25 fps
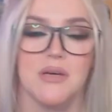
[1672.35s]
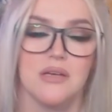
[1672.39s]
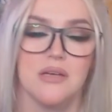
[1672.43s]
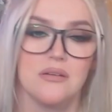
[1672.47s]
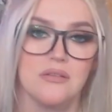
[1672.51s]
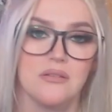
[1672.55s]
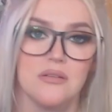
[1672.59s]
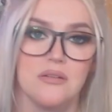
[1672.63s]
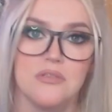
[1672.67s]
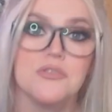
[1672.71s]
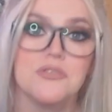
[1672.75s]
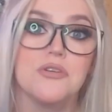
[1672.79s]
They'll
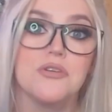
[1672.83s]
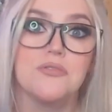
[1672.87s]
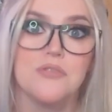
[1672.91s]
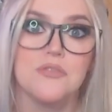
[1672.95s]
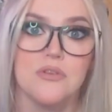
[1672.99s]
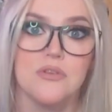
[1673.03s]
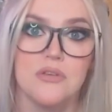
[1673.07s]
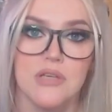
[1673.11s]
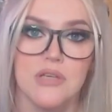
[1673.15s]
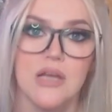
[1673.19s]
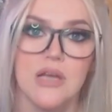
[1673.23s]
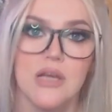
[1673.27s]
do for on
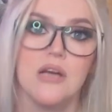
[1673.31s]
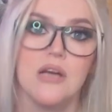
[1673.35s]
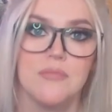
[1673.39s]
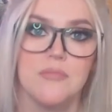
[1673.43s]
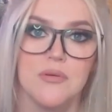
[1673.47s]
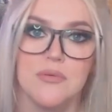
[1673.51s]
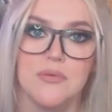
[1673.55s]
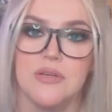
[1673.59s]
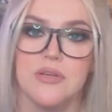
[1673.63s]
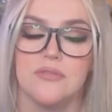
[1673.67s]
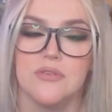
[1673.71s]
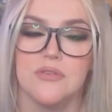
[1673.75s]
camera
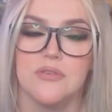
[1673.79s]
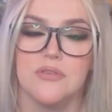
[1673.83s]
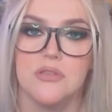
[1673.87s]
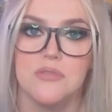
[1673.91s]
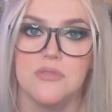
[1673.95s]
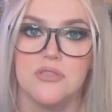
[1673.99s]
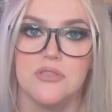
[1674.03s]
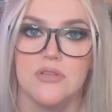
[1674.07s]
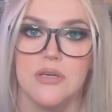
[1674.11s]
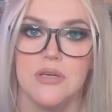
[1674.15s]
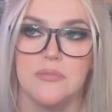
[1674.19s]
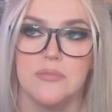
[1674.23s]
whenever I'm
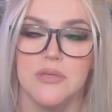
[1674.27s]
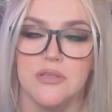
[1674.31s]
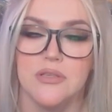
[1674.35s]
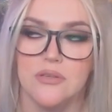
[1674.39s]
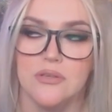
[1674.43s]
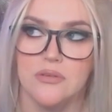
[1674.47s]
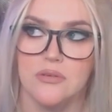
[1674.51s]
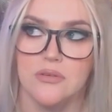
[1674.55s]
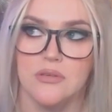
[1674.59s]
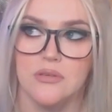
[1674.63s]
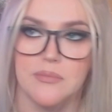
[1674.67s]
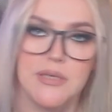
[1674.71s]
streaming, you know
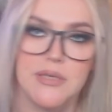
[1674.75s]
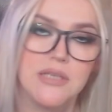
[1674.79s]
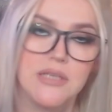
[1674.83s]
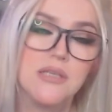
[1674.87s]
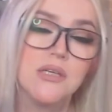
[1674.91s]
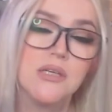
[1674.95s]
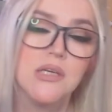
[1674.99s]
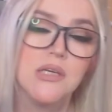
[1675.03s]
what I mean?